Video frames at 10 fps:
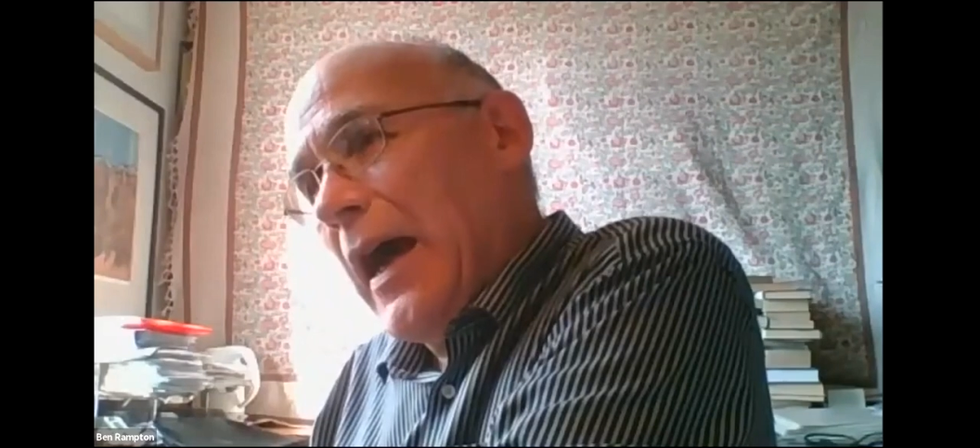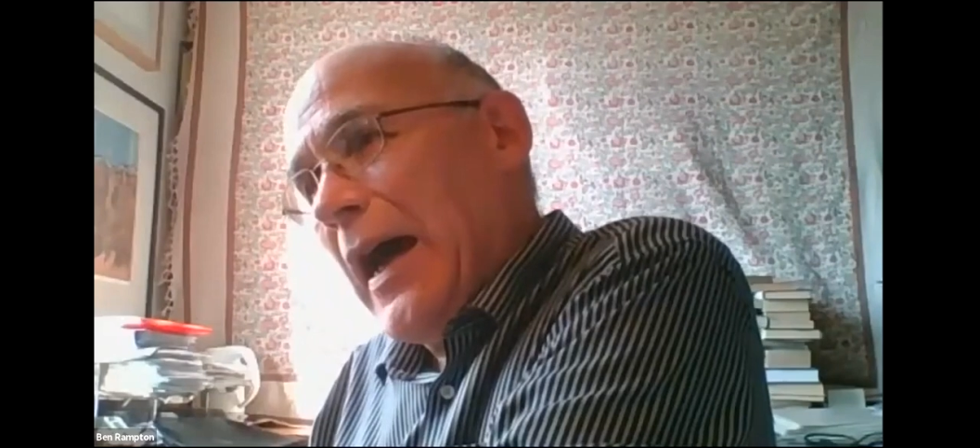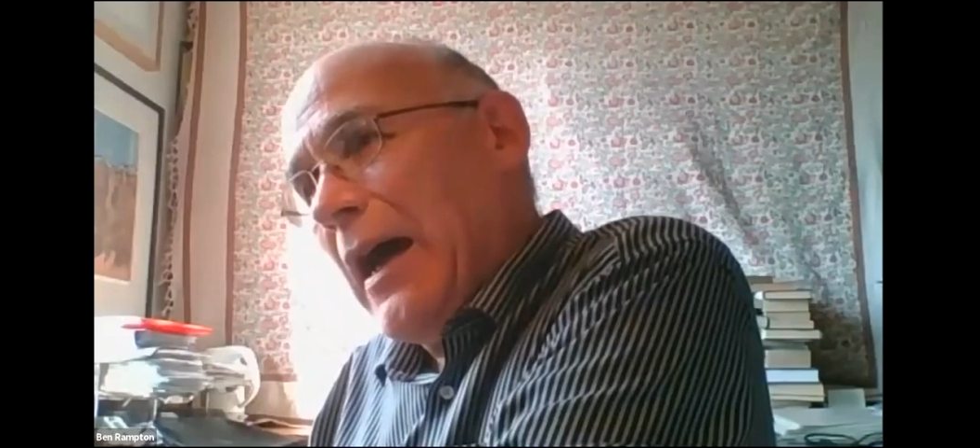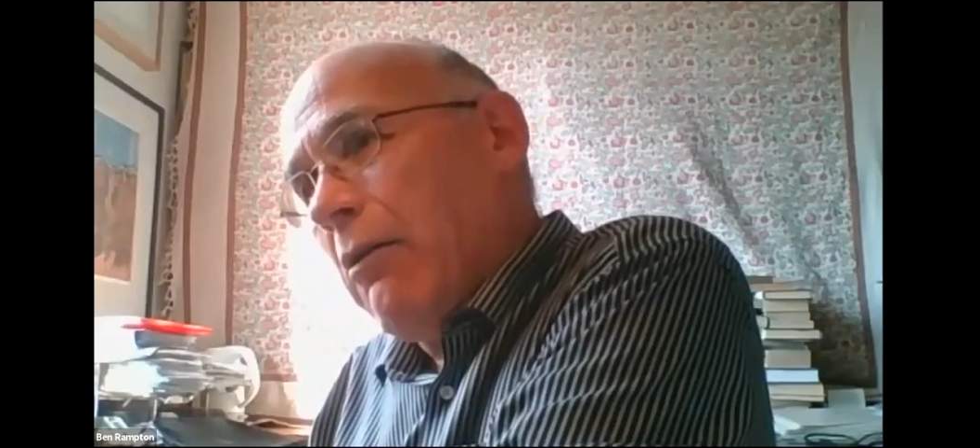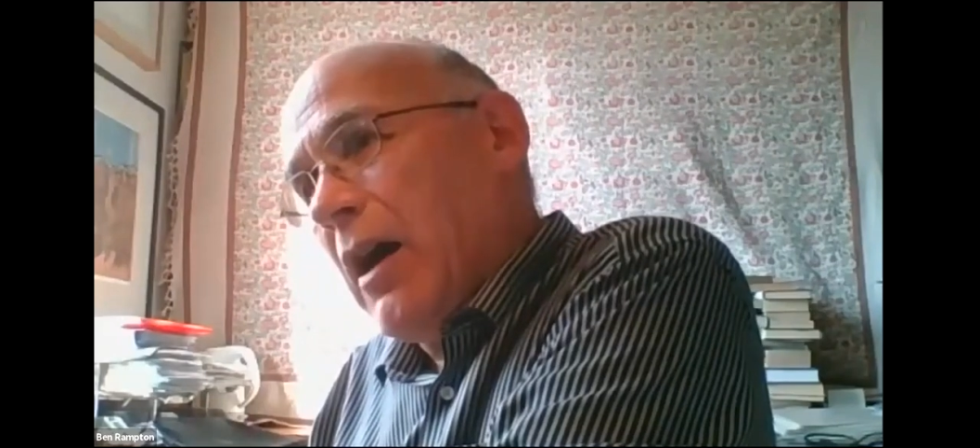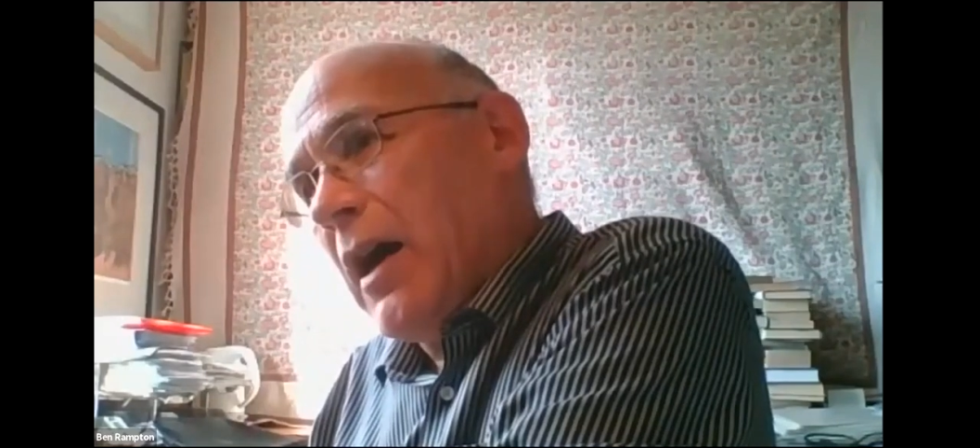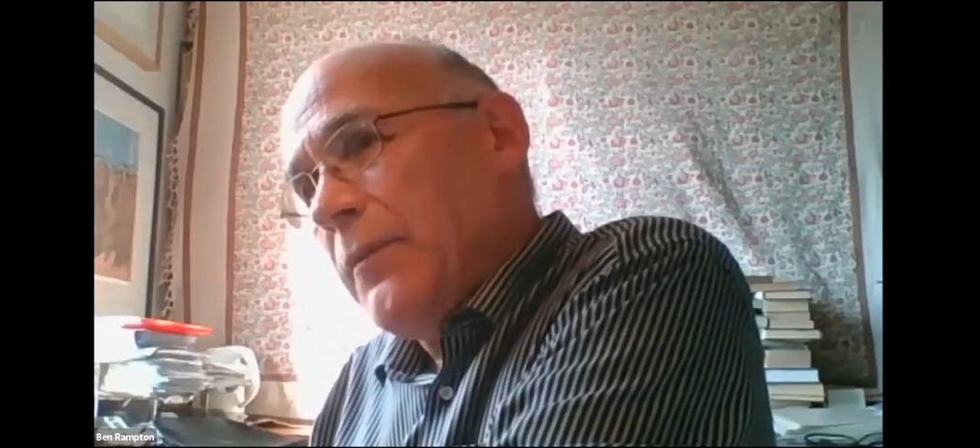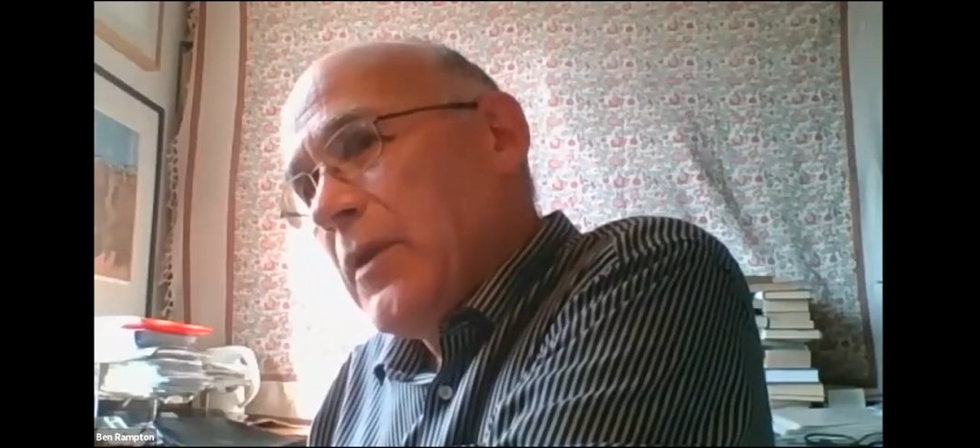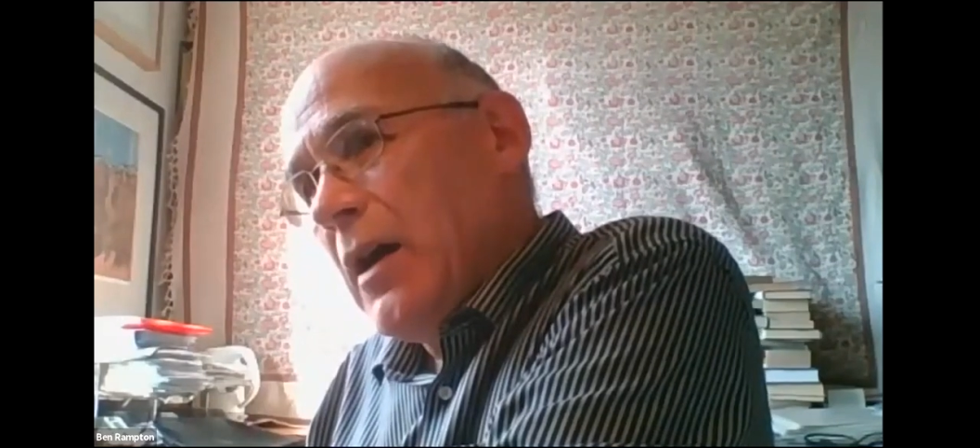our